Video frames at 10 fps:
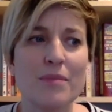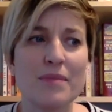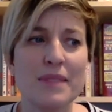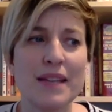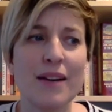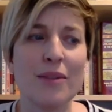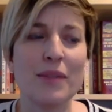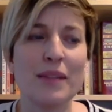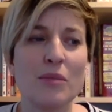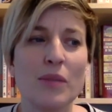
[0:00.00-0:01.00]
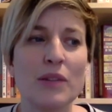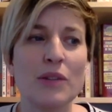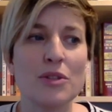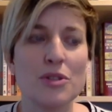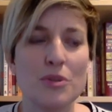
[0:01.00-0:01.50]
we
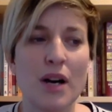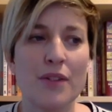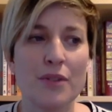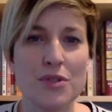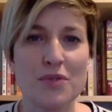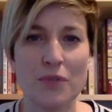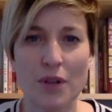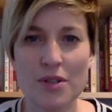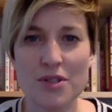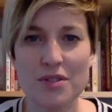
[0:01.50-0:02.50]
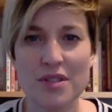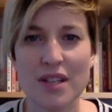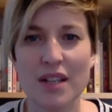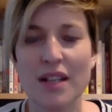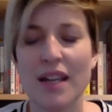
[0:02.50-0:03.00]
look to others first.
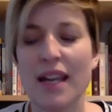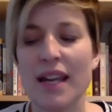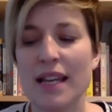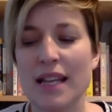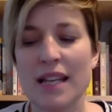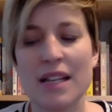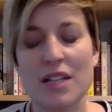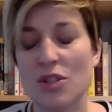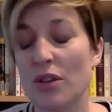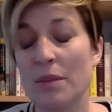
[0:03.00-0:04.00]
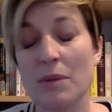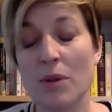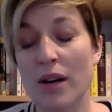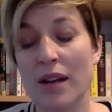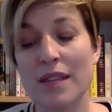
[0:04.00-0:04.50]
And don't get me
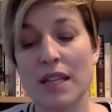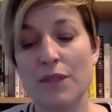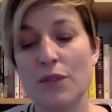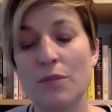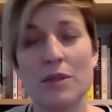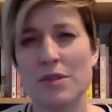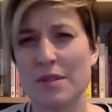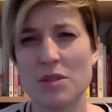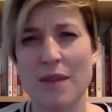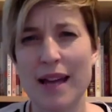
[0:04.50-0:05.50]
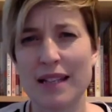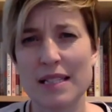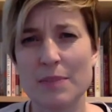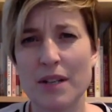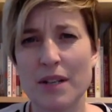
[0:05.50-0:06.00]
wrong, I think if you've been through some traumatic
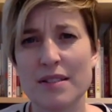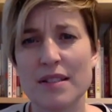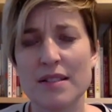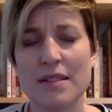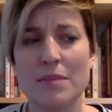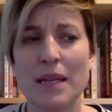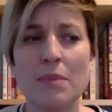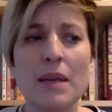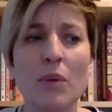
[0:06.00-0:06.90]
experiences, and many people